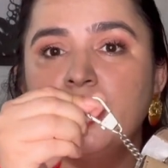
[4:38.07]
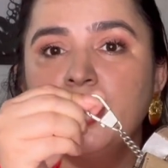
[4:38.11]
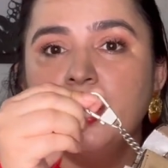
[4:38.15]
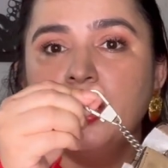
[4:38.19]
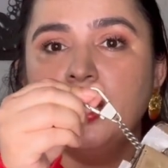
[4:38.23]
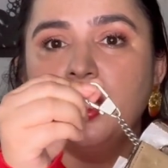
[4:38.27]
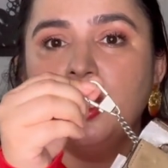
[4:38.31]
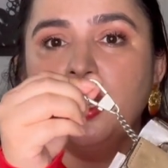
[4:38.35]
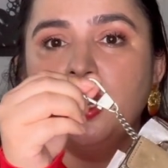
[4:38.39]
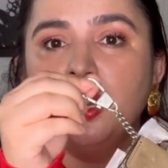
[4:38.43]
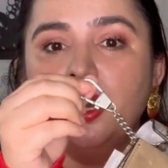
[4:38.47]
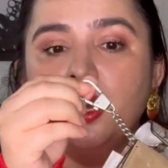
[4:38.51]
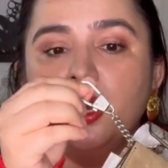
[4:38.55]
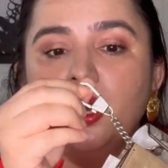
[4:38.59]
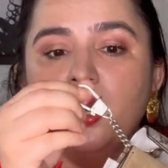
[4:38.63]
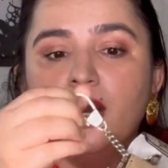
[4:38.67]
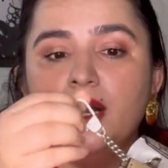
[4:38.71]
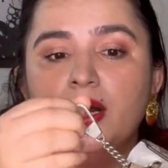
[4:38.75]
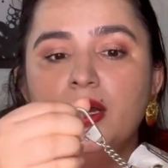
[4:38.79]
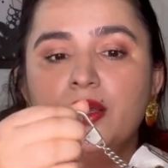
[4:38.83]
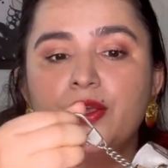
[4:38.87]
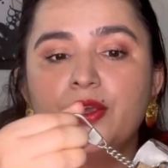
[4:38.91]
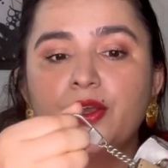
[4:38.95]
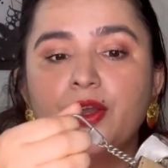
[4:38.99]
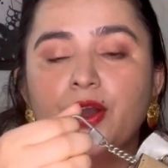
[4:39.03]

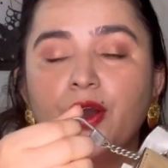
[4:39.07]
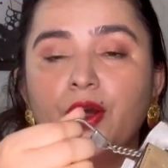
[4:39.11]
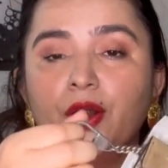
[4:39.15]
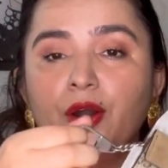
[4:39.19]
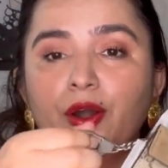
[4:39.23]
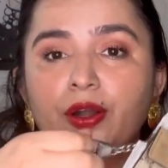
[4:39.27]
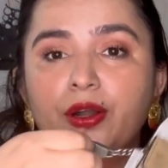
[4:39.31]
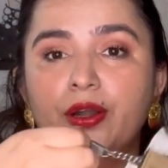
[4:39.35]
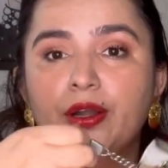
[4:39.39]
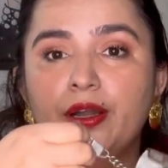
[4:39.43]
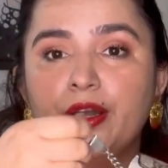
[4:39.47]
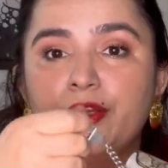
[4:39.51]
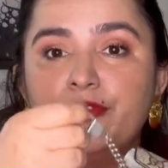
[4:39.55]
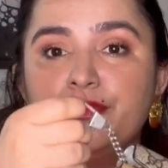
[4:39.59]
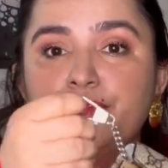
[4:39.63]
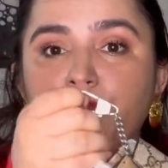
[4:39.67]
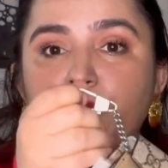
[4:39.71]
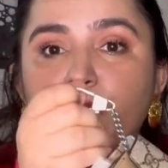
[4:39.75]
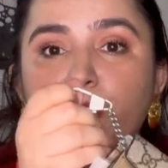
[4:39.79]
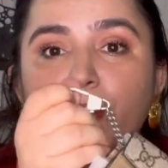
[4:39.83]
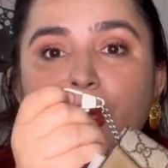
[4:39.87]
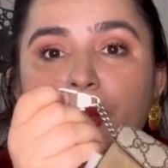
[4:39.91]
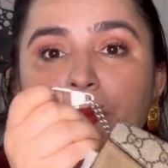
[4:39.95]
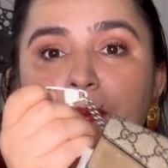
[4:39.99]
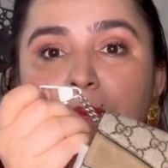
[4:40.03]
if
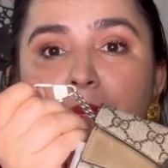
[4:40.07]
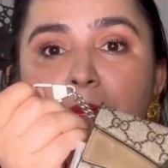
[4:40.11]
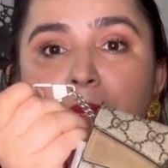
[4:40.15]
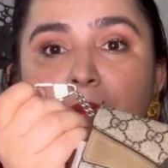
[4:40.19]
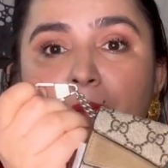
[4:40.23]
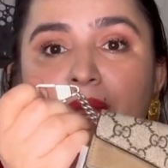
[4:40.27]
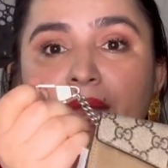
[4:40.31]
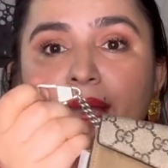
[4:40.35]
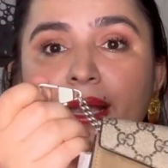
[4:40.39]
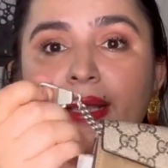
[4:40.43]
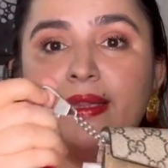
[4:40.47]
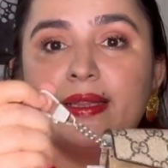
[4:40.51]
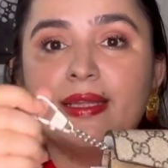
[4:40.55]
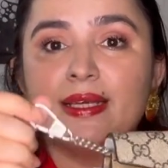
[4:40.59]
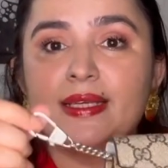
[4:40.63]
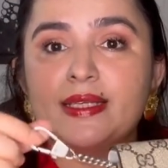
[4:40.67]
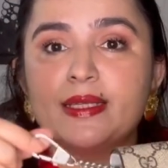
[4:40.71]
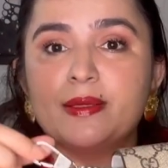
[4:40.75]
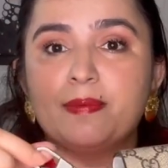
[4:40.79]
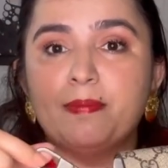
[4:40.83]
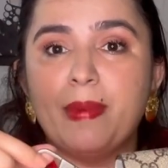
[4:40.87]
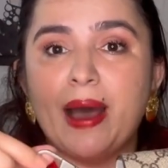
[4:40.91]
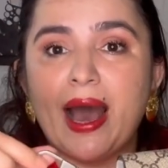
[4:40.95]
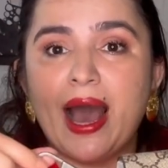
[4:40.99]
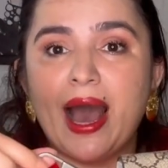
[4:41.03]
you can make this
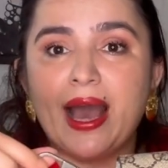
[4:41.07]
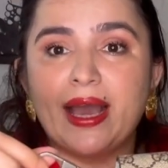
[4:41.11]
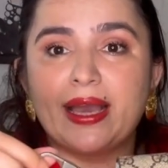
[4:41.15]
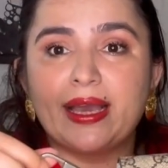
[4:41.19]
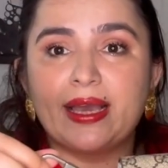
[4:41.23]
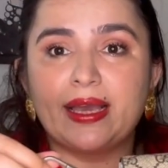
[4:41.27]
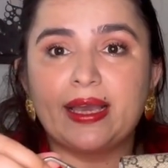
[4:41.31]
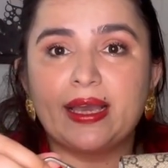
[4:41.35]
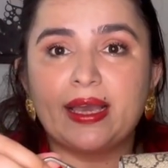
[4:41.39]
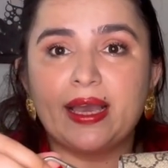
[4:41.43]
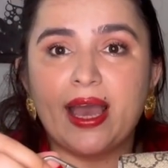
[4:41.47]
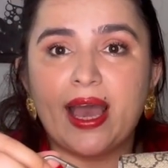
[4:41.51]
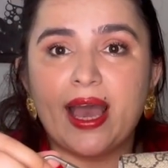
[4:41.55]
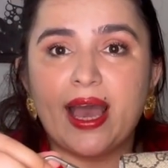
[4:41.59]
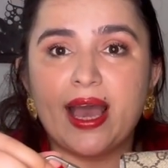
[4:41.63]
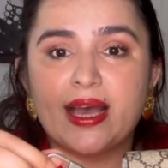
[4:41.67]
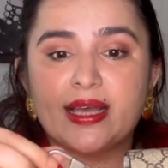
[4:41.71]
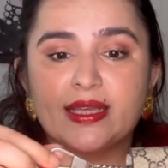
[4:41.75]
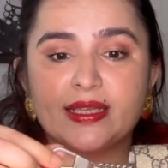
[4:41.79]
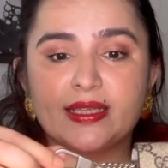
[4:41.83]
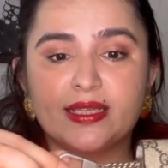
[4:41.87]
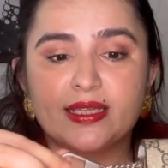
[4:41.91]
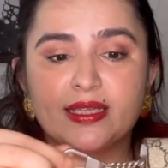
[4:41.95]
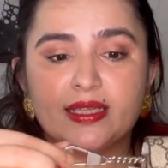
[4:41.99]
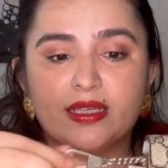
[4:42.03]
bag
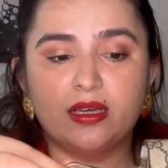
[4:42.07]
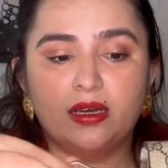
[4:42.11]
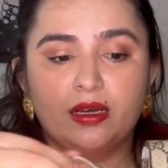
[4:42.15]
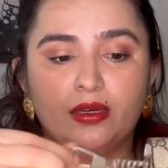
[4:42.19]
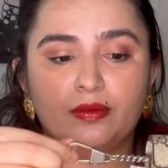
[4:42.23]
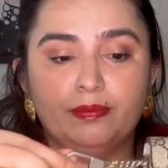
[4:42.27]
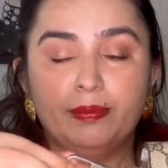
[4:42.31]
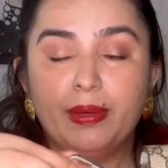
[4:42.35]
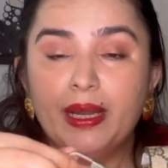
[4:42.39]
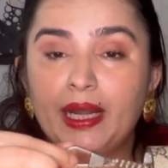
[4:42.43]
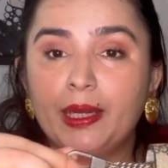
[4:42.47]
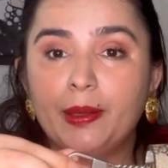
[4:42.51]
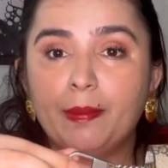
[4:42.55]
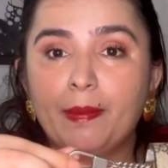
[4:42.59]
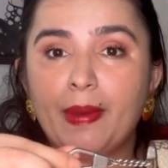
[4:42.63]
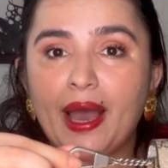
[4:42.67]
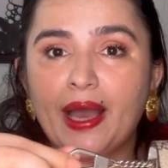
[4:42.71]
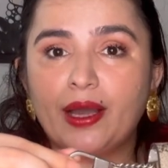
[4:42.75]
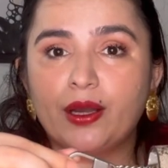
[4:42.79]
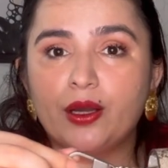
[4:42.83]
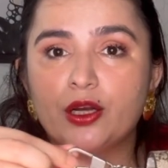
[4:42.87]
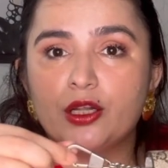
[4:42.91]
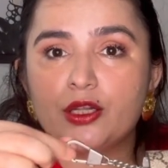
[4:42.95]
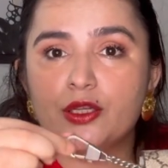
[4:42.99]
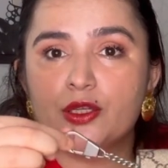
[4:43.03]
as a belt
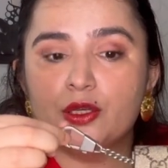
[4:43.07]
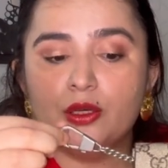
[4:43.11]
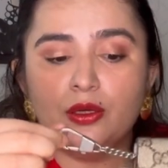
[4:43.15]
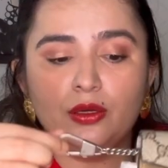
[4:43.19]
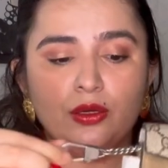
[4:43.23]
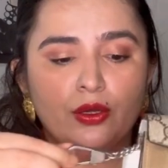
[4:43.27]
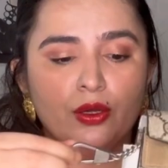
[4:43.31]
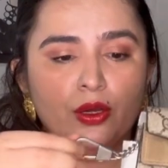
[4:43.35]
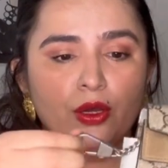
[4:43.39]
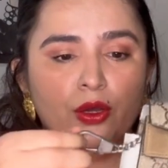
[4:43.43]
bag also.